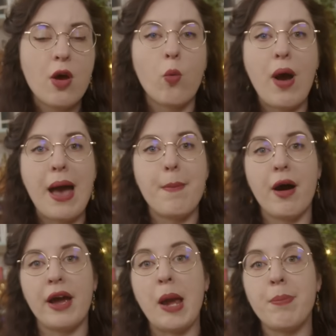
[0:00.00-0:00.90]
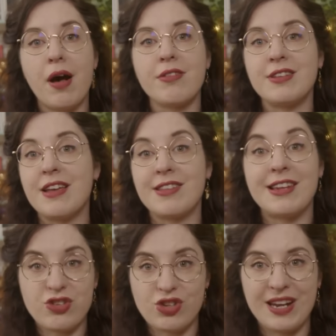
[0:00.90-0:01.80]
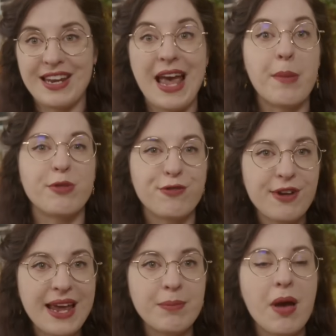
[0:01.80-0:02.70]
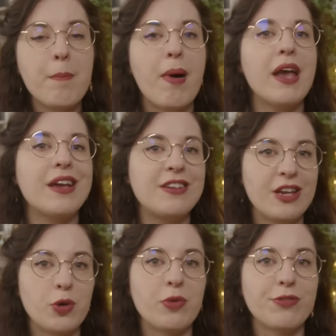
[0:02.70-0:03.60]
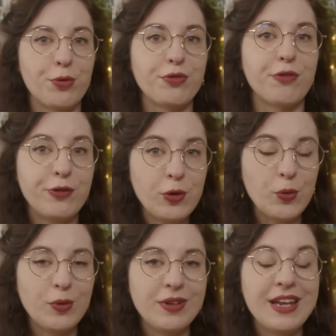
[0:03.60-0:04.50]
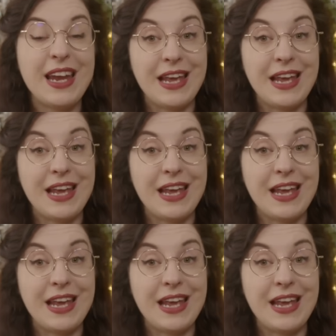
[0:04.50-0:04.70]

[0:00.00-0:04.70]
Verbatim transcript: whereby a person is allegedly kept aflame by a continuous source of fuel,